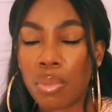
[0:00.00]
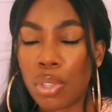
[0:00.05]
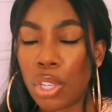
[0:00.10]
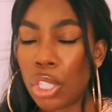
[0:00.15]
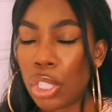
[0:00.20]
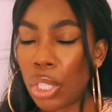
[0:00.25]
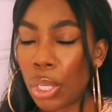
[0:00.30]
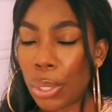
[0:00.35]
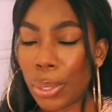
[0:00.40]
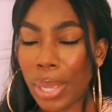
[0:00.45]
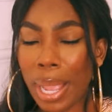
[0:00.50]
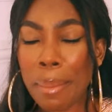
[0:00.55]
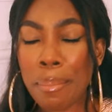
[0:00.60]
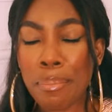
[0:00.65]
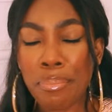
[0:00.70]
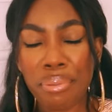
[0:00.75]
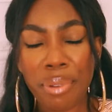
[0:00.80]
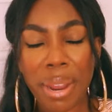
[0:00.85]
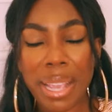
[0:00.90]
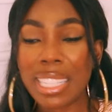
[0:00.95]
you know,
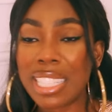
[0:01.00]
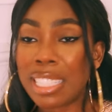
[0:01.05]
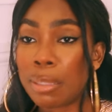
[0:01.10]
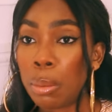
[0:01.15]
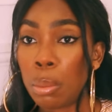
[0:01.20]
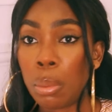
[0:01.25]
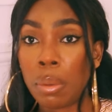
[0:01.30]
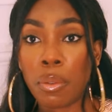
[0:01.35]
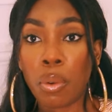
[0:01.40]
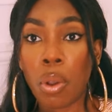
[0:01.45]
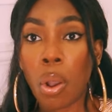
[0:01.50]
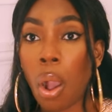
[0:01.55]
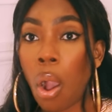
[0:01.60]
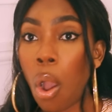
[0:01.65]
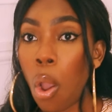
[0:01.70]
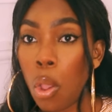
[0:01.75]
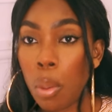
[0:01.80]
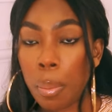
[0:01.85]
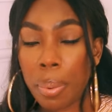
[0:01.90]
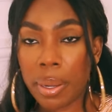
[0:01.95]
embraced me with
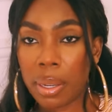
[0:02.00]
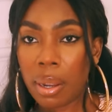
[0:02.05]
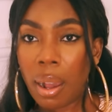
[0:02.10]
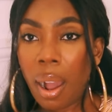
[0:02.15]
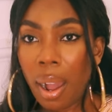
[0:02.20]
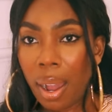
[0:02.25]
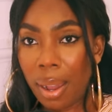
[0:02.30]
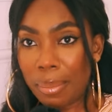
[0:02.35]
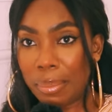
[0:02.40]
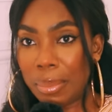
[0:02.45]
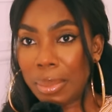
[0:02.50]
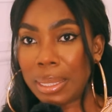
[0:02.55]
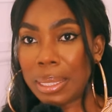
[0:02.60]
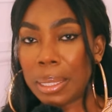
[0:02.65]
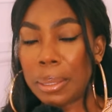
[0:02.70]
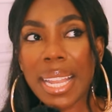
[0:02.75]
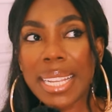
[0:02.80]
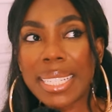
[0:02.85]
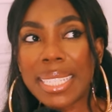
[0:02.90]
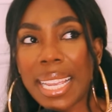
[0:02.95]
open
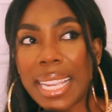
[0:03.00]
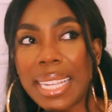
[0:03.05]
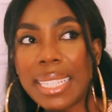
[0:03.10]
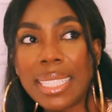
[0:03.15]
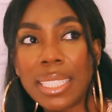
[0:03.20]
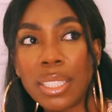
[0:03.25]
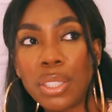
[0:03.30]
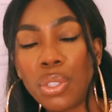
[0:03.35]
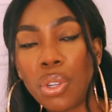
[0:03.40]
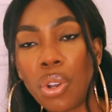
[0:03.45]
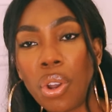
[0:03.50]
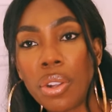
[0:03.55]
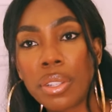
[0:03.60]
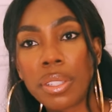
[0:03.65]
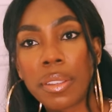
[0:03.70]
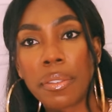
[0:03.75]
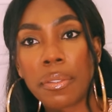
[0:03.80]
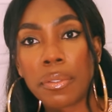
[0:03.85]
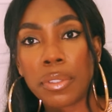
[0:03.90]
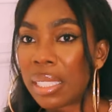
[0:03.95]
arms. They did
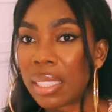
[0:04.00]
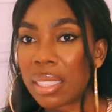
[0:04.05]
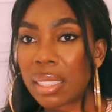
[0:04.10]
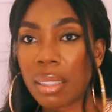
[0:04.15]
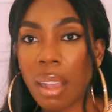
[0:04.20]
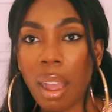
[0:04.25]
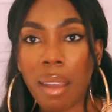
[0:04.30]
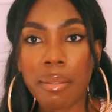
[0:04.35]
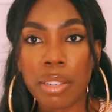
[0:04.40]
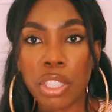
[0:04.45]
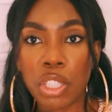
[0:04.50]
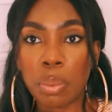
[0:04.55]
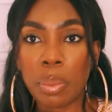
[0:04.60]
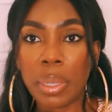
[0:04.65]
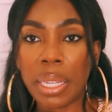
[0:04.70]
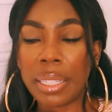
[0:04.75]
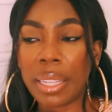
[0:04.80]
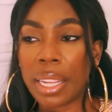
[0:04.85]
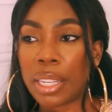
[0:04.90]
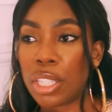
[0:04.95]
not discourage
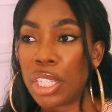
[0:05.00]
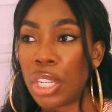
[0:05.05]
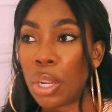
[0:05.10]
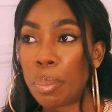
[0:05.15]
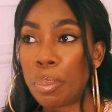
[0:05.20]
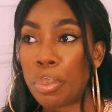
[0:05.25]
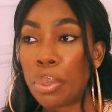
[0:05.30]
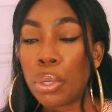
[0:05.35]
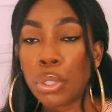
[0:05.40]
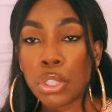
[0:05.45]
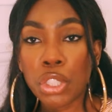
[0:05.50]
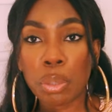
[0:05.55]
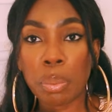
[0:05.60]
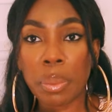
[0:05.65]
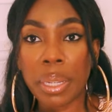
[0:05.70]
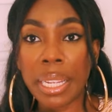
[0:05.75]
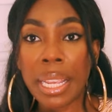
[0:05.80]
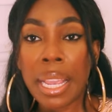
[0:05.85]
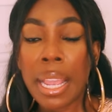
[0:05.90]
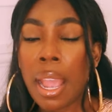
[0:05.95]
me, they did not push
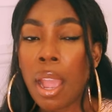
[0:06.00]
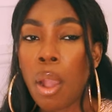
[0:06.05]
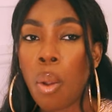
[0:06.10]
me.